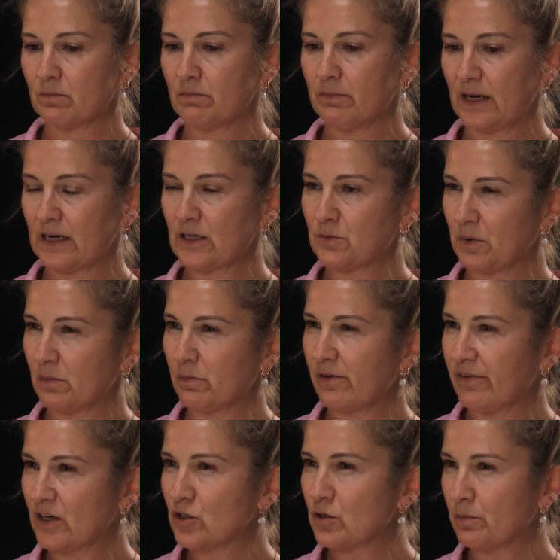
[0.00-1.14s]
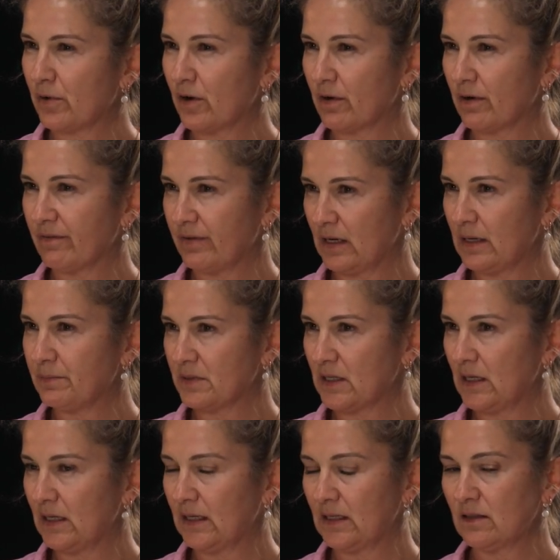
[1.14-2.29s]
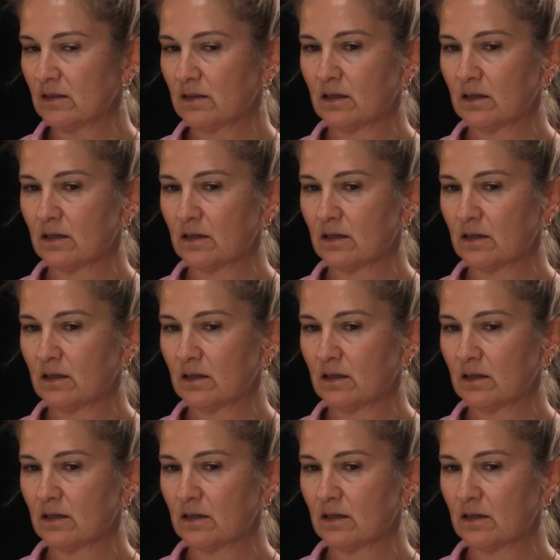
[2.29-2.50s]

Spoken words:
management and prevention program for hips and knees,